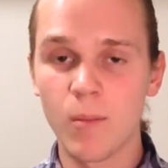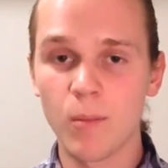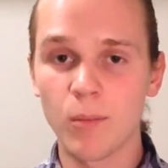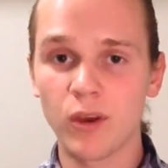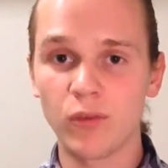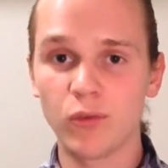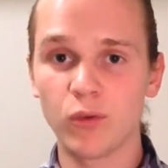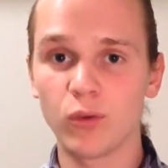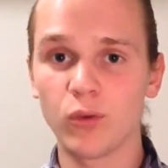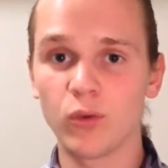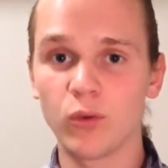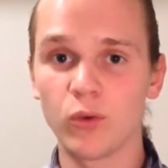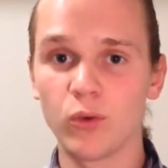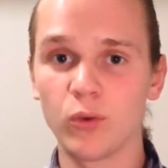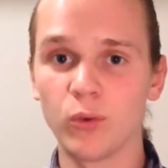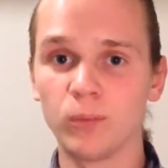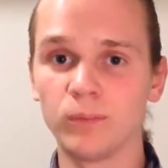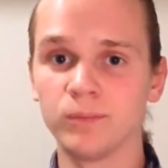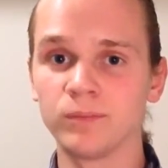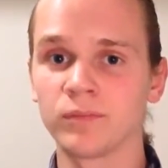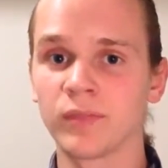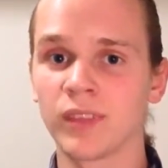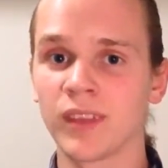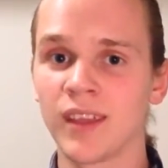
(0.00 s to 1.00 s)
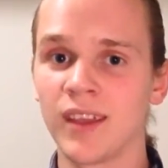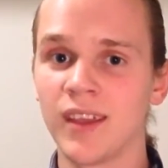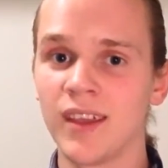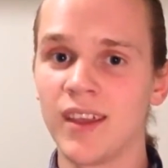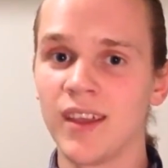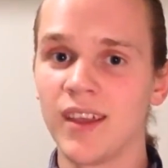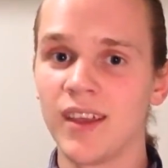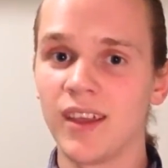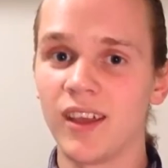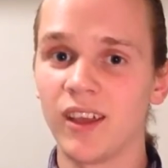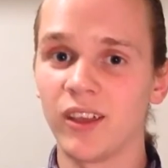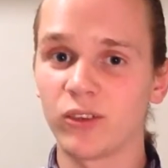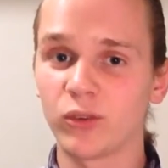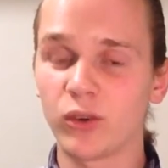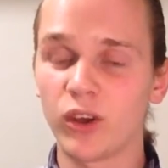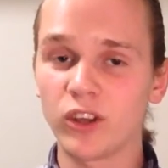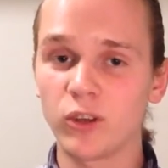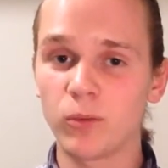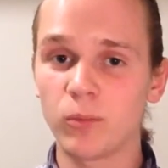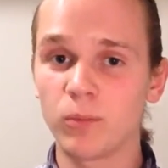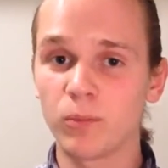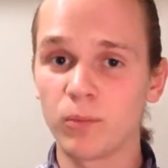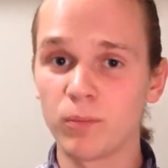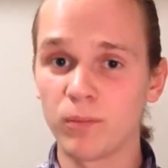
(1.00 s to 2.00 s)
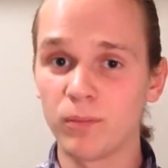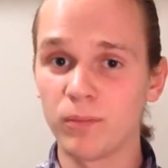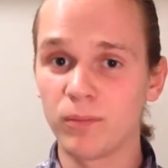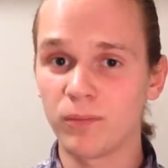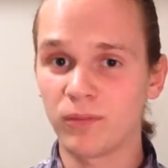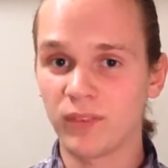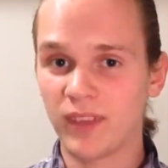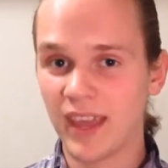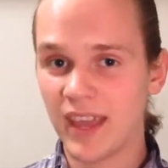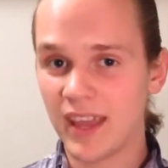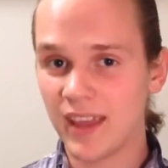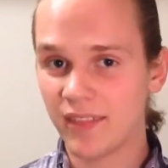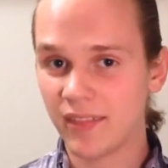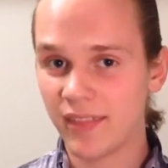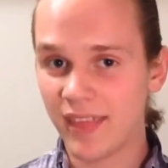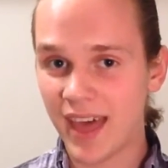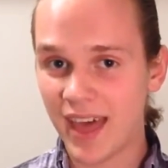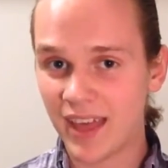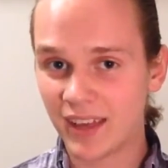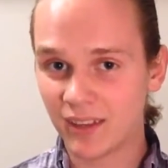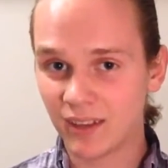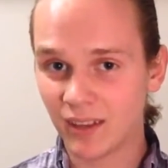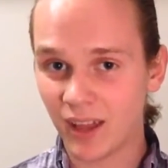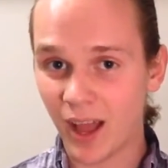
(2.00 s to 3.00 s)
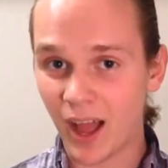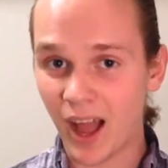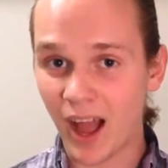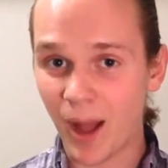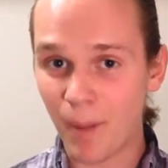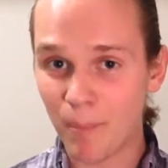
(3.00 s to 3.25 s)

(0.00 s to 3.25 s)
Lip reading: But if you try to take that